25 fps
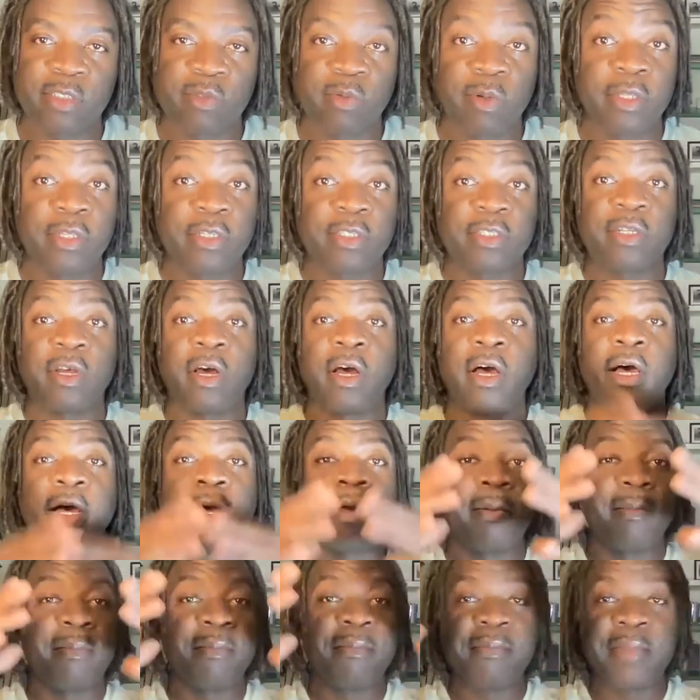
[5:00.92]
whether it's a
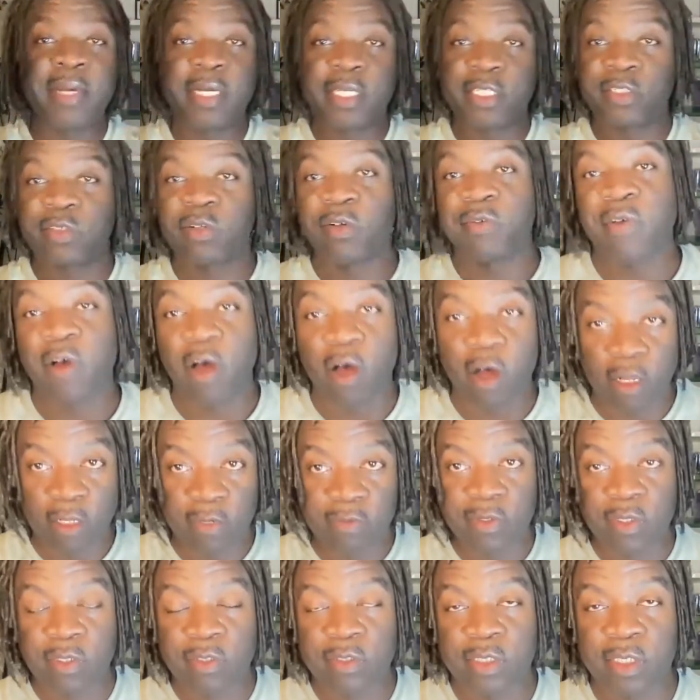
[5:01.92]
mixture of all of
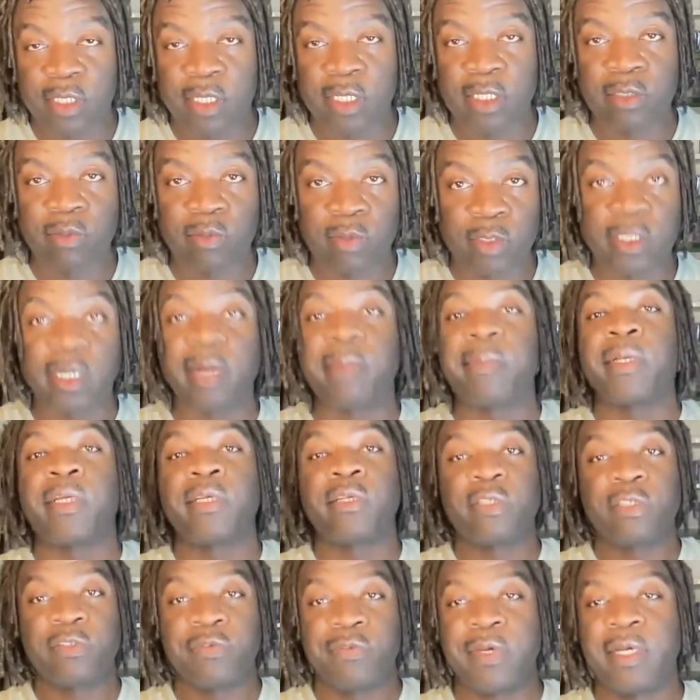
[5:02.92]
those things, which I'm a
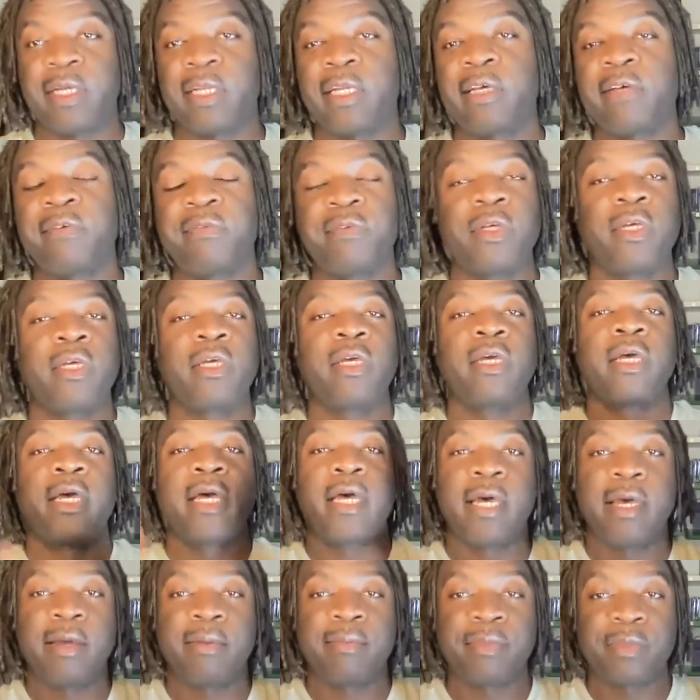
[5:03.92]
huge fan of,
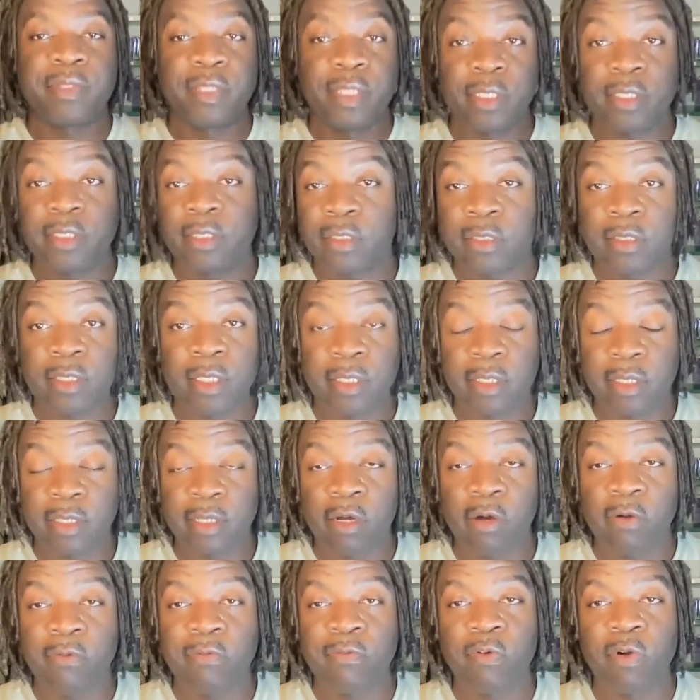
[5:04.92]
then
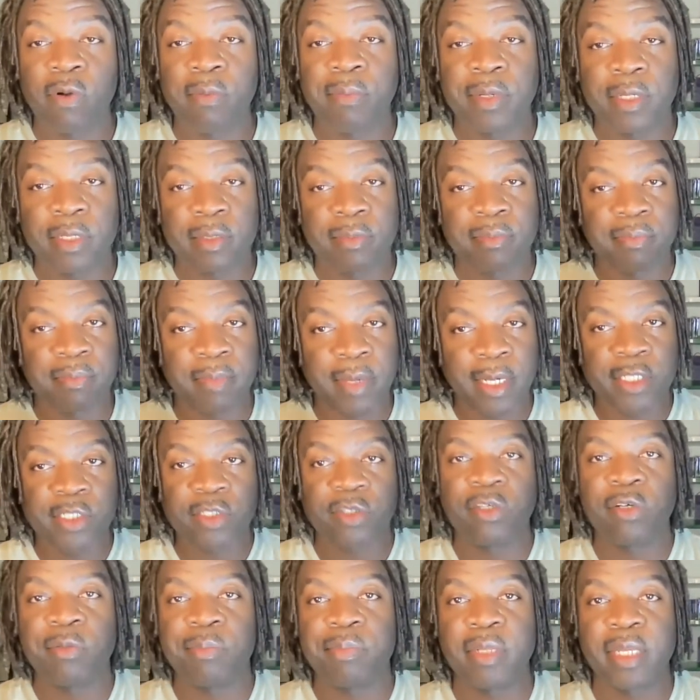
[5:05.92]
go for it. But make sure
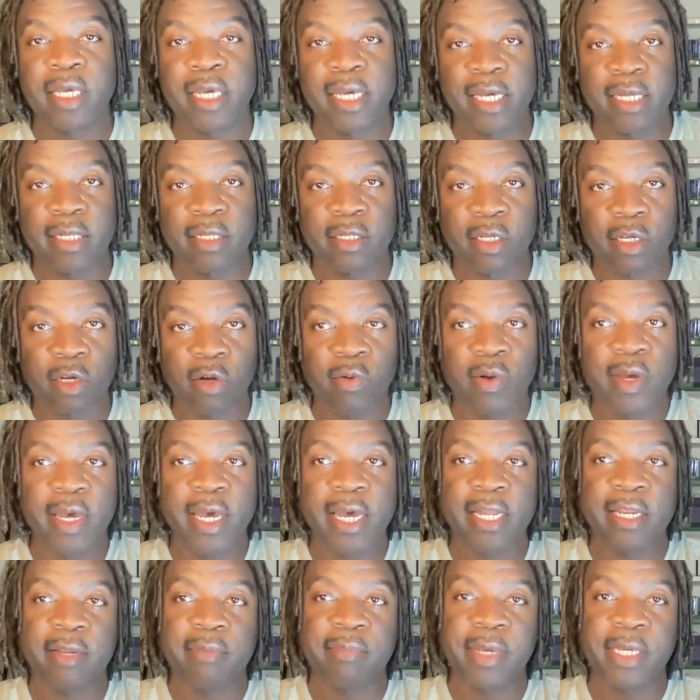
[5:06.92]
you plan, go
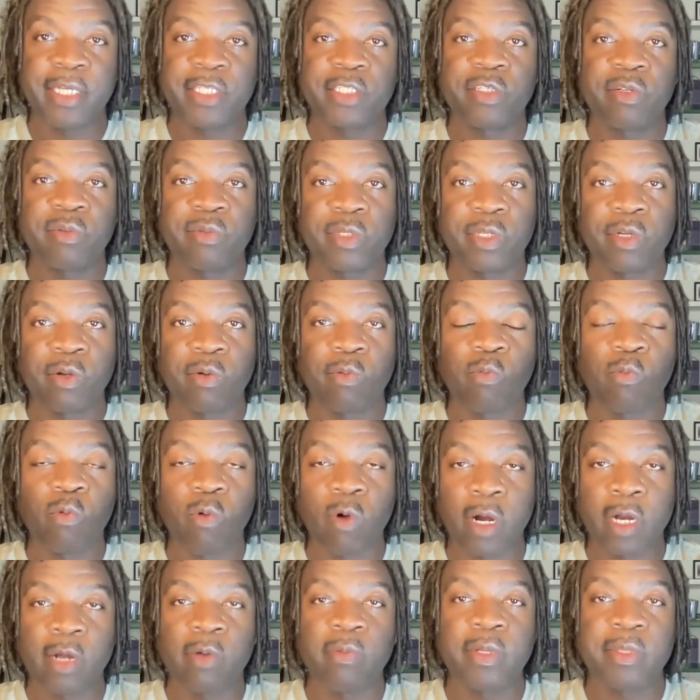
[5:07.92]
ahead and make sure when you're
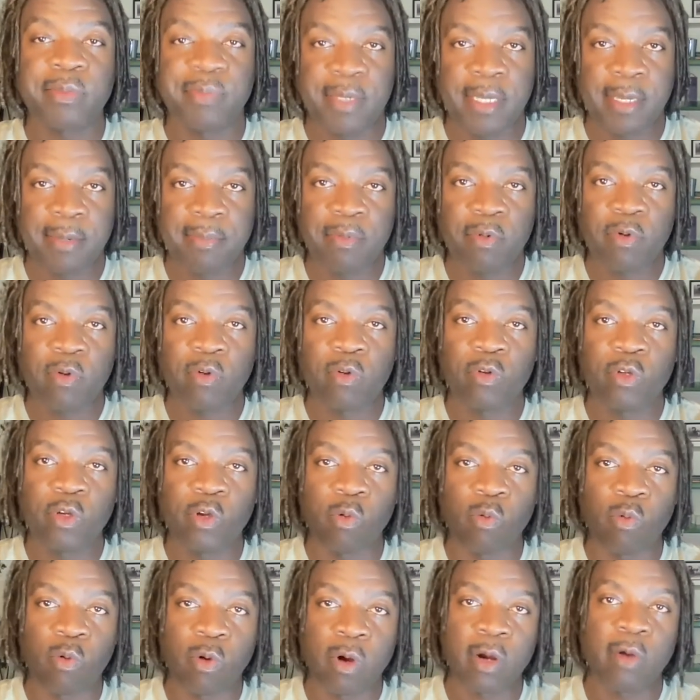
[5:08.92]
working with people
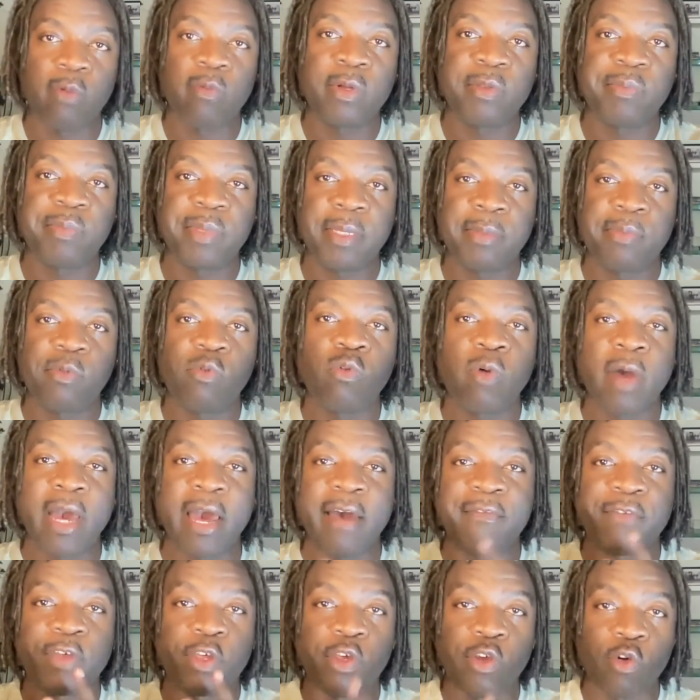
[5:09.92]
who
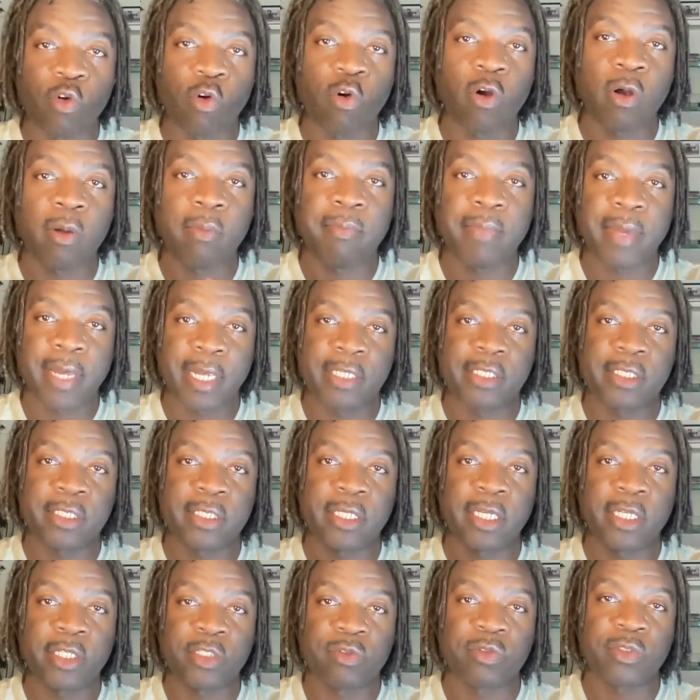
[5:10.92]
have your best
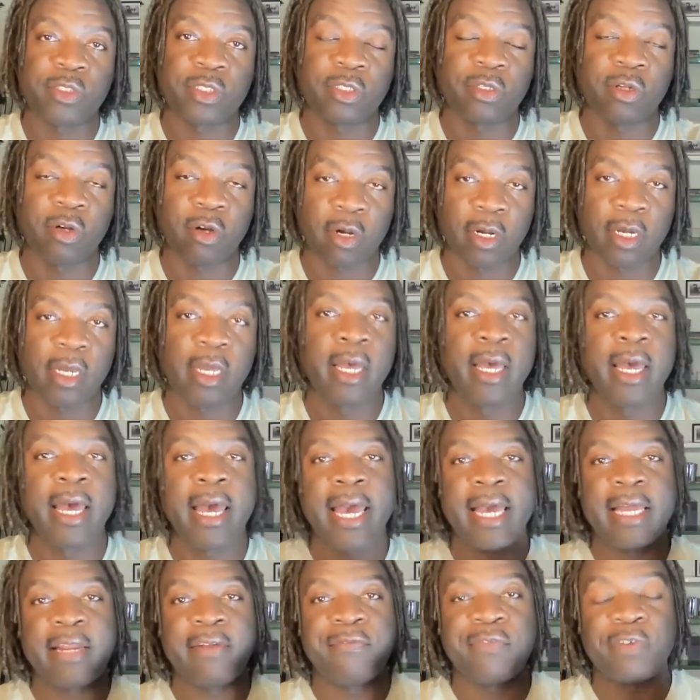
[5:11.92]
interest in heart.
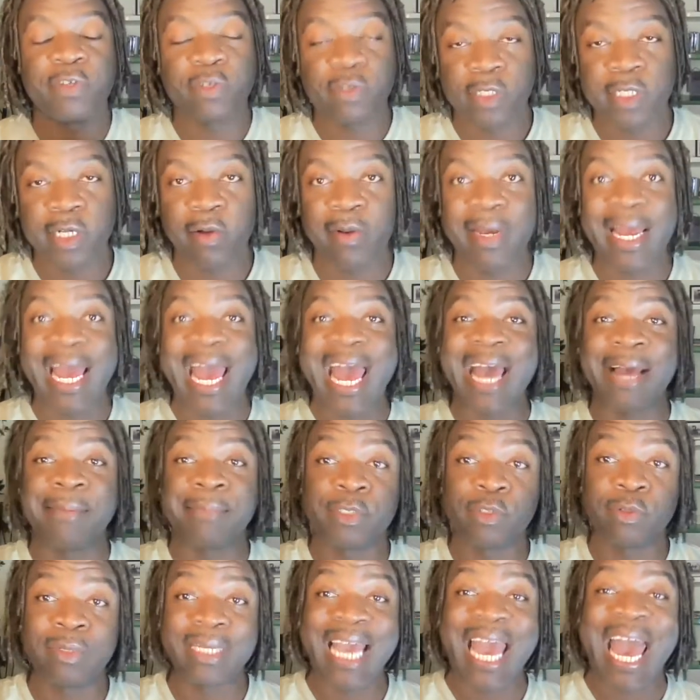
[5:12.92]
And a fiduciary
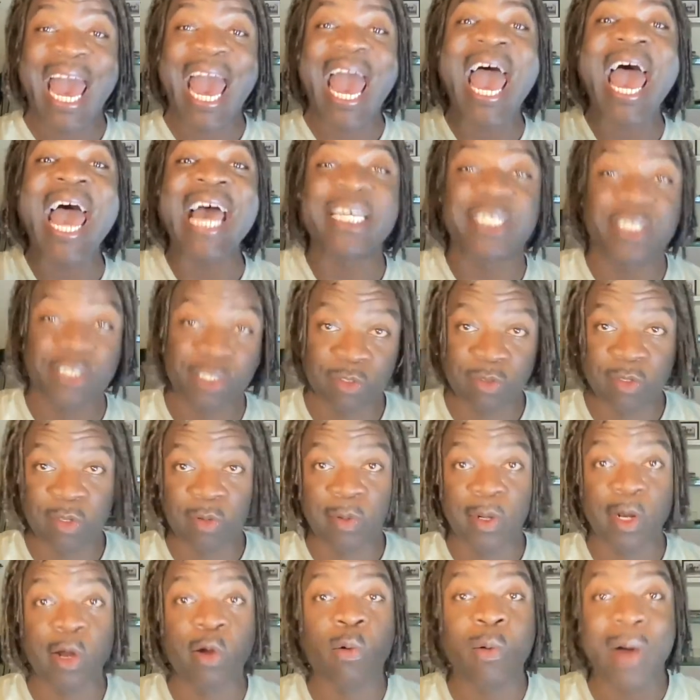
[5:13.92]
absolutely has to, they're
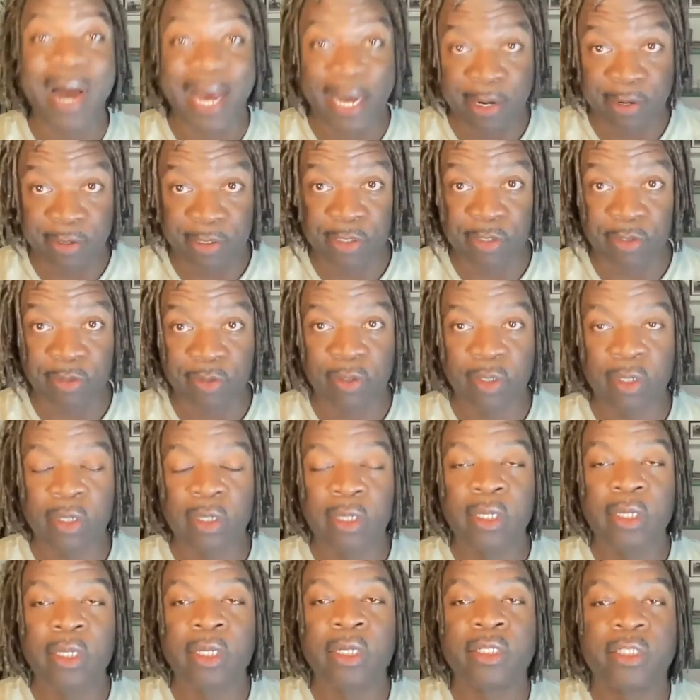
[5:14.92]
required to.
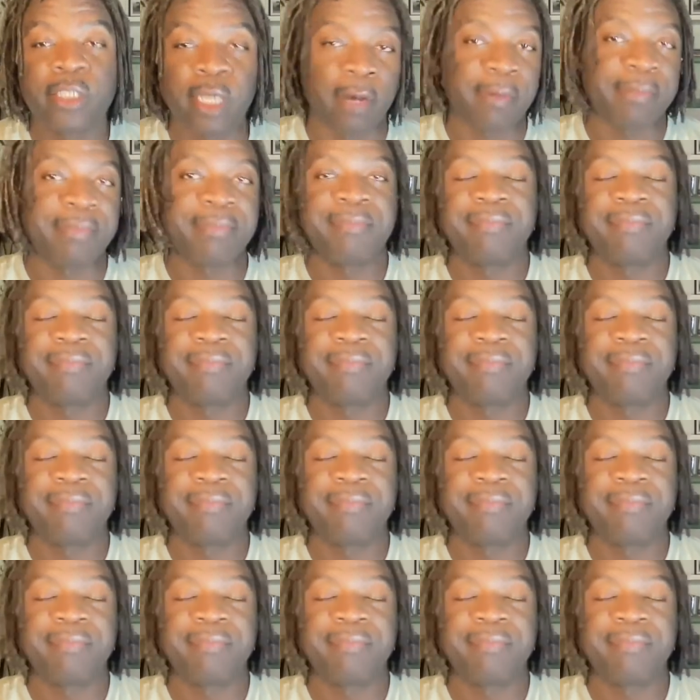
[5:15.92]
So